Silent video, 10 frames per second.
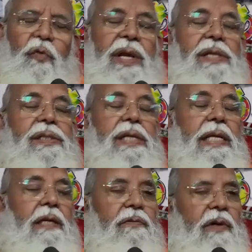We
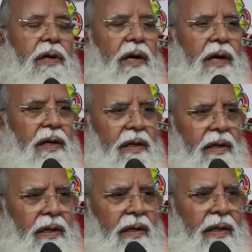see the world
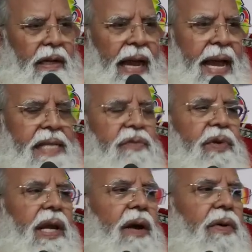as
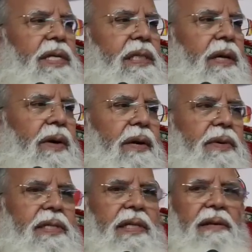we have discovered
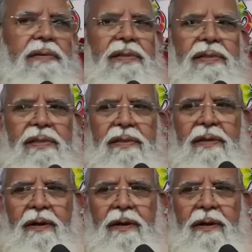ourselves.